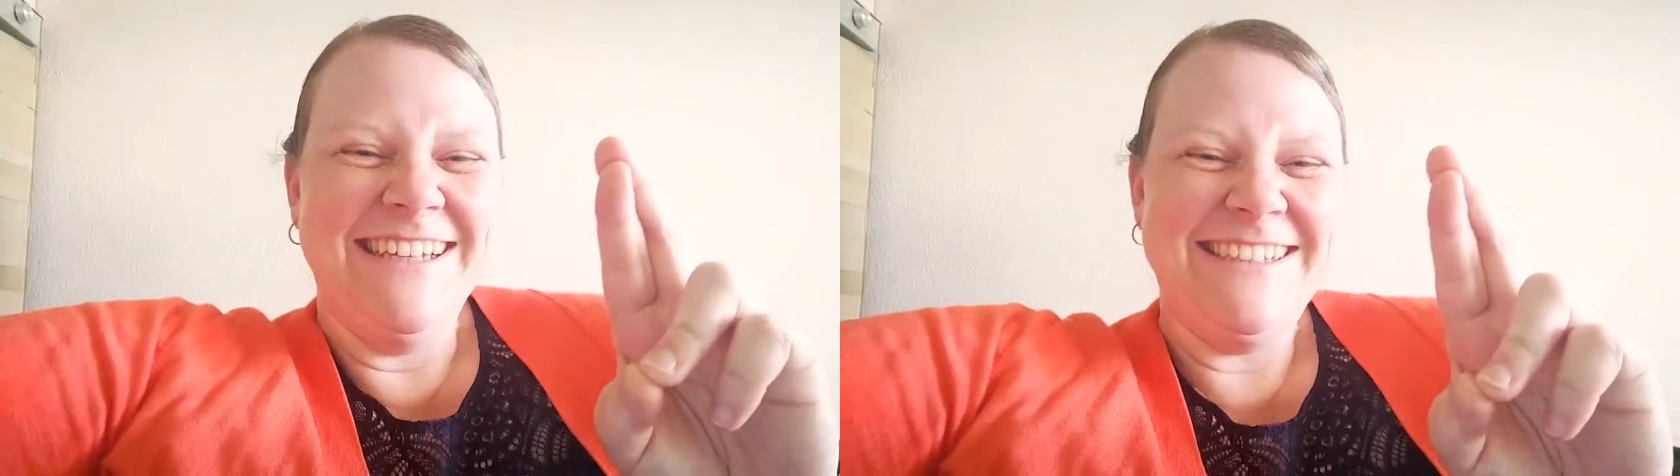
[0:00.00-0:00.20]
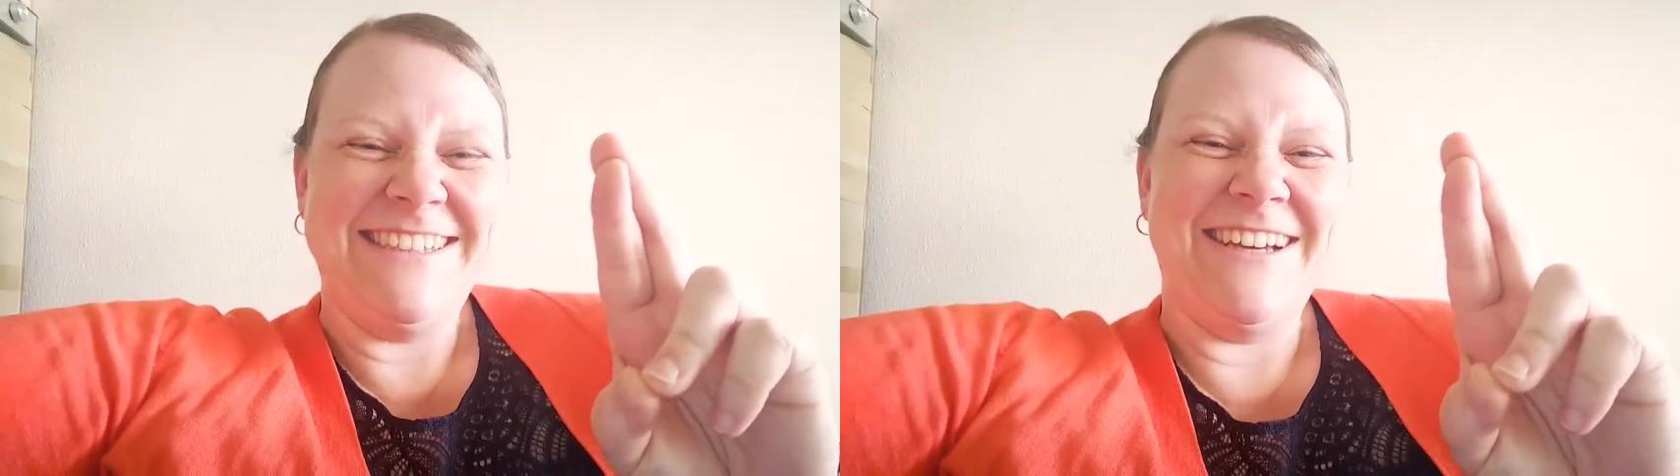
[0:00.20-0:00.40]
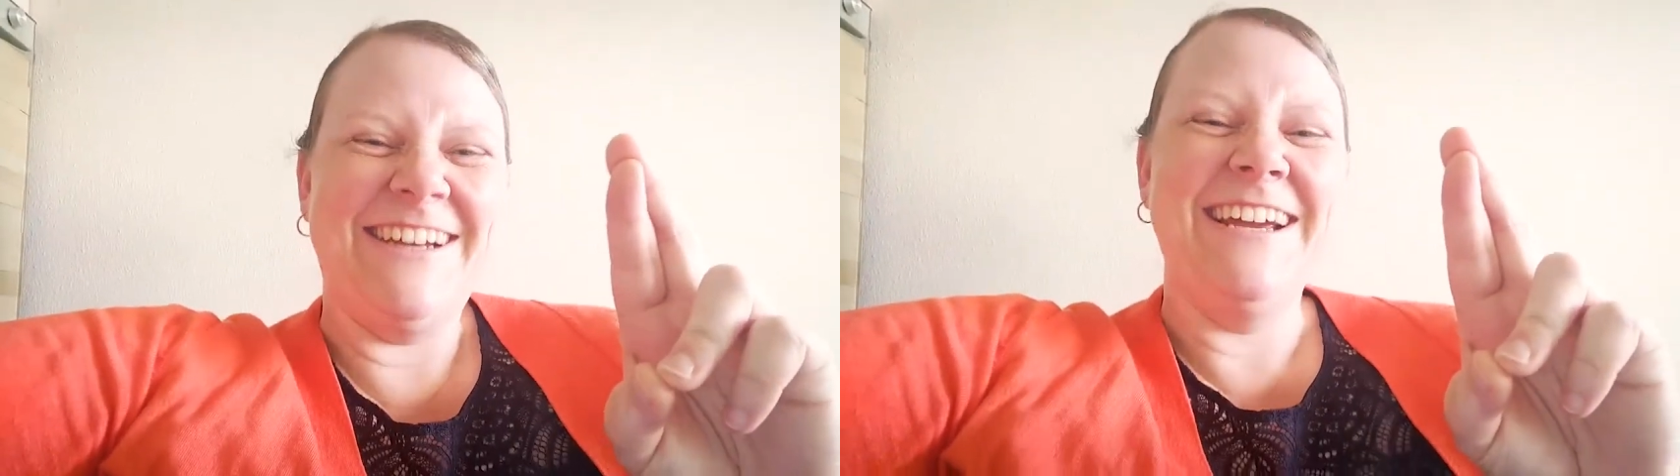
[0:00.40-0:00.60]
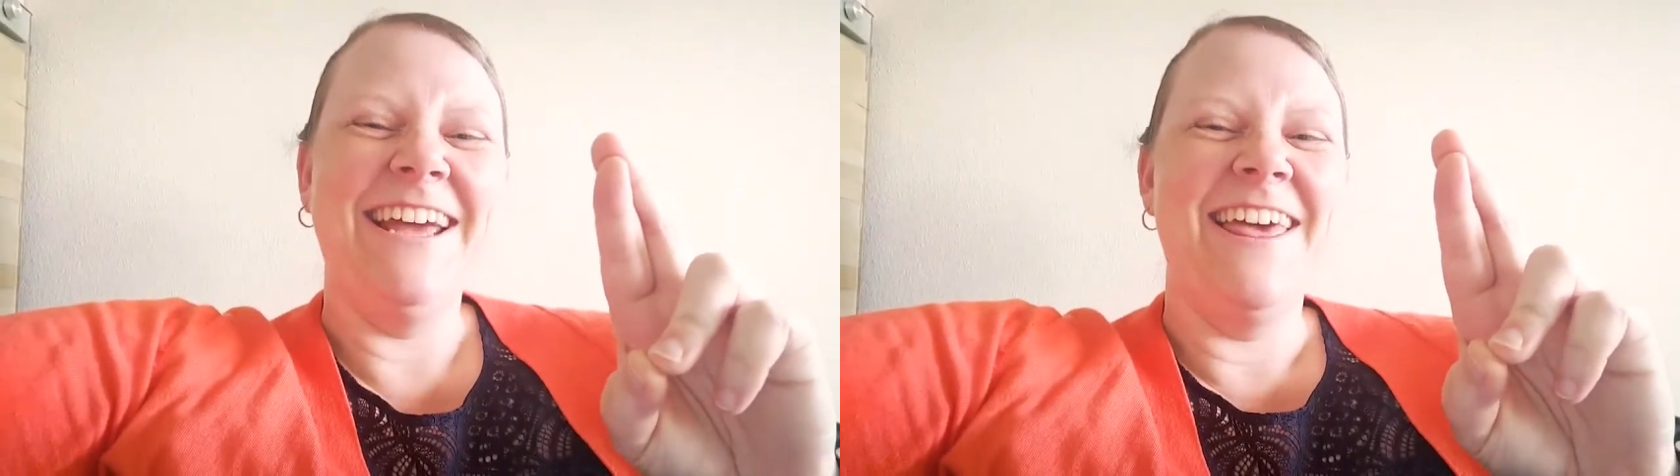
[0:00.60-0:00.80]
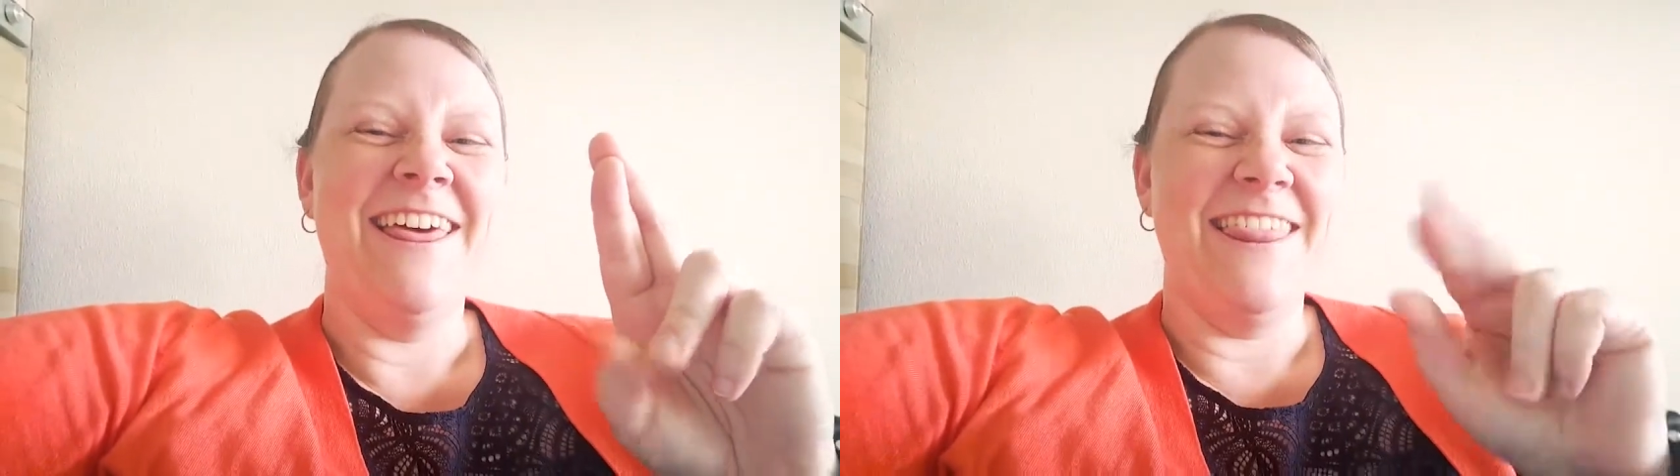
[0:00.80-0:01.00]
so
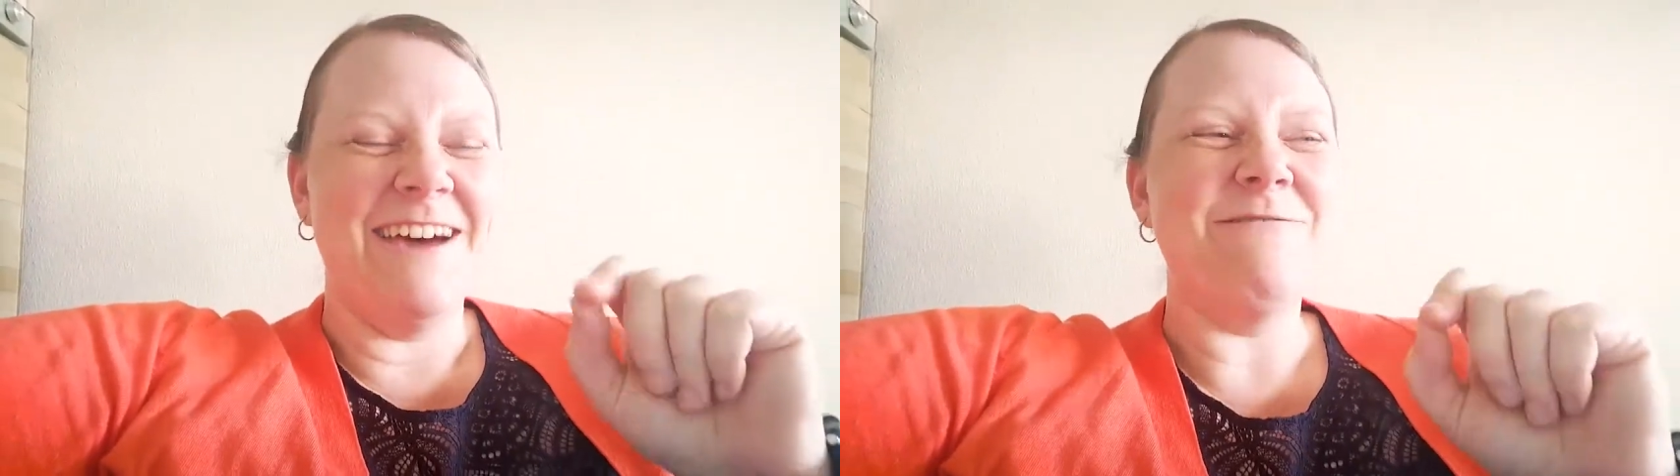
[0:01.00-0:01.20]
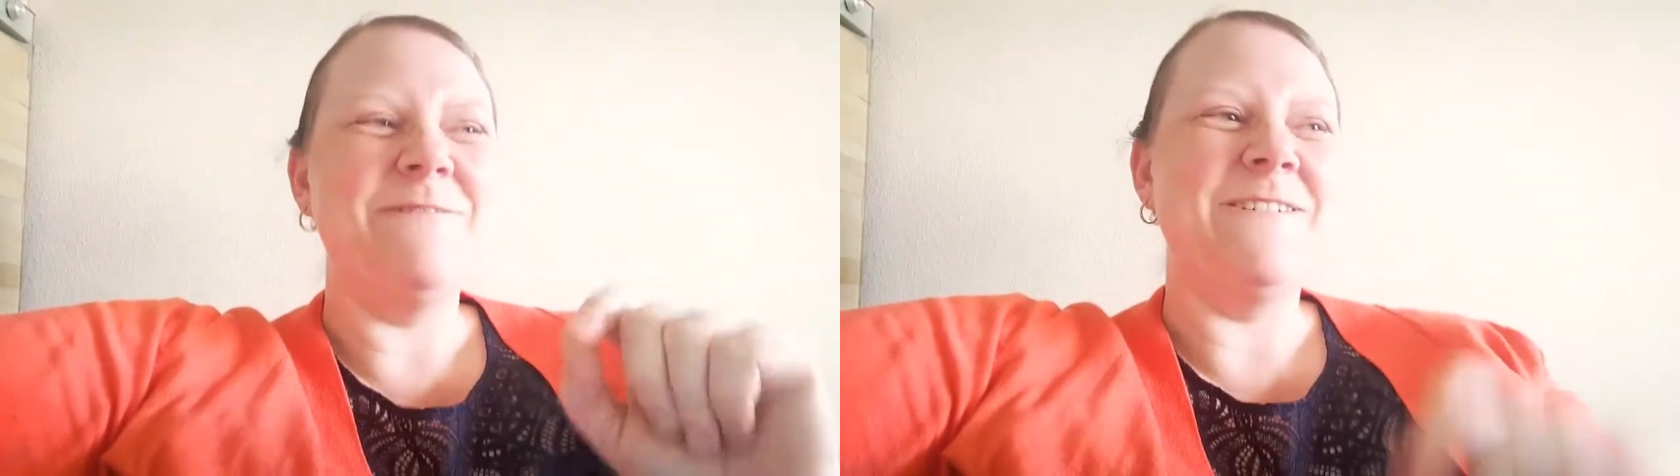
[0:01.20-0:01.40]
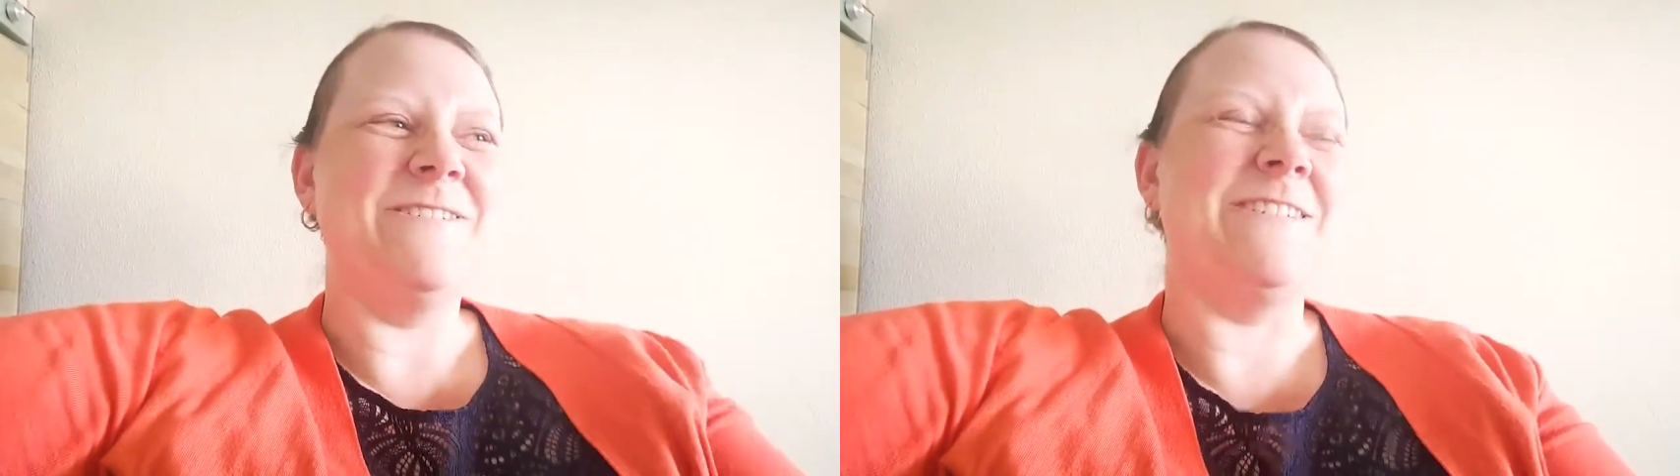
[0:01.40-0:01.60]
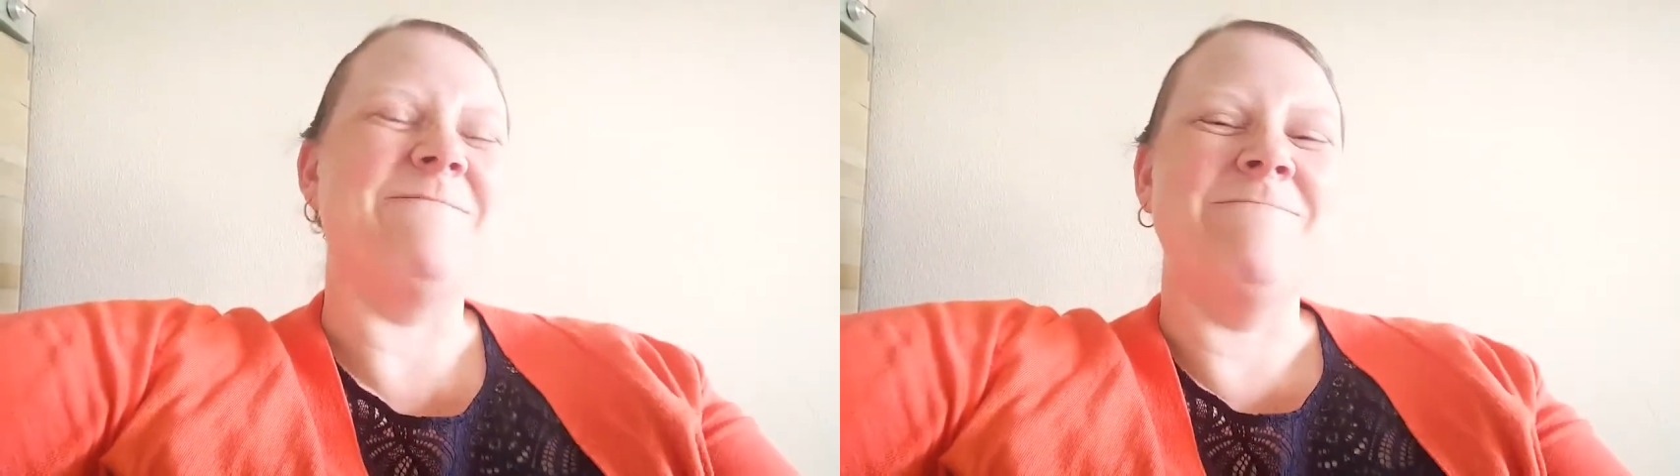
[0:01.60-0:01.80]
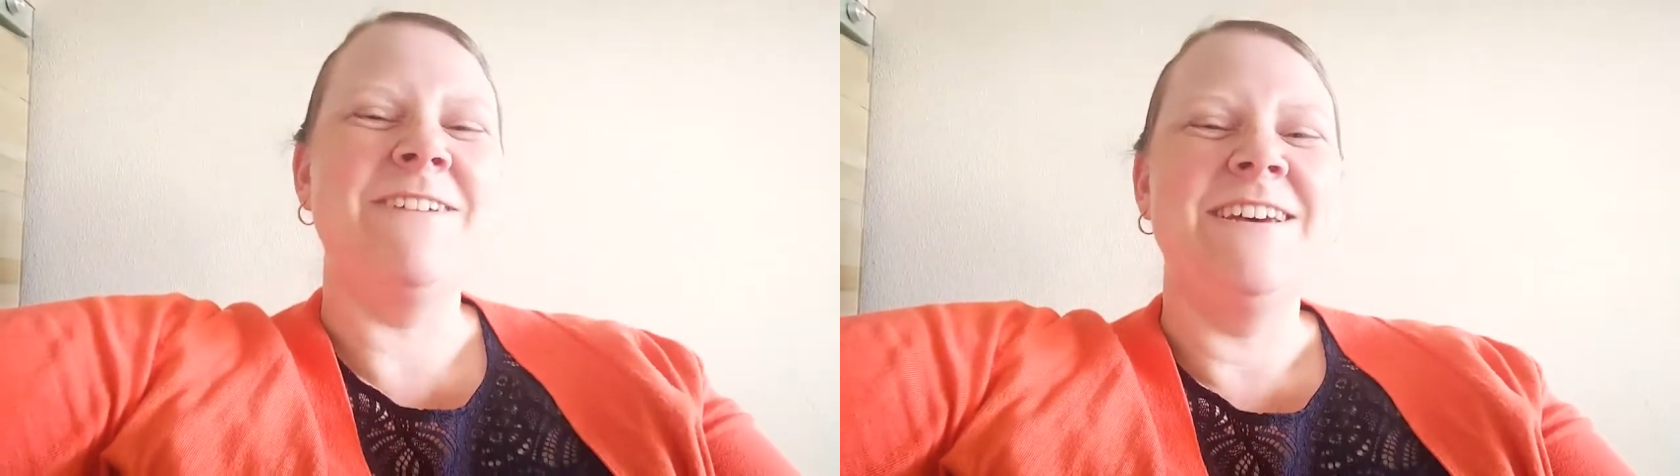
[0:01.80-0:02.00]
that will be
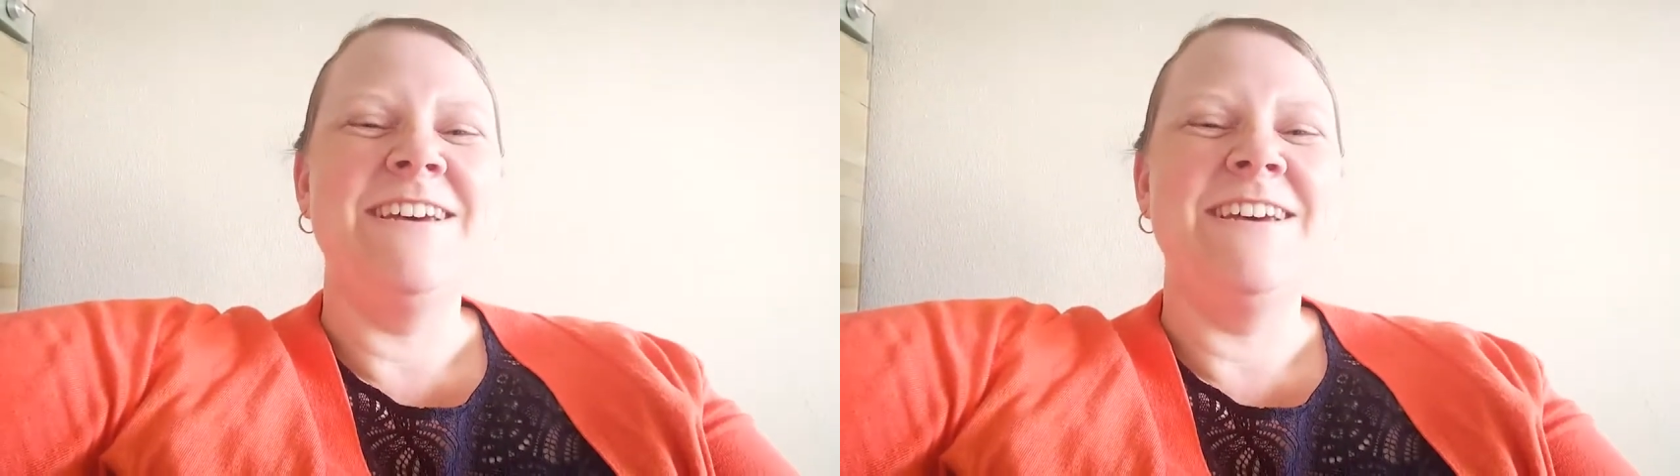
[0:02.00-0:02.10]
awesome.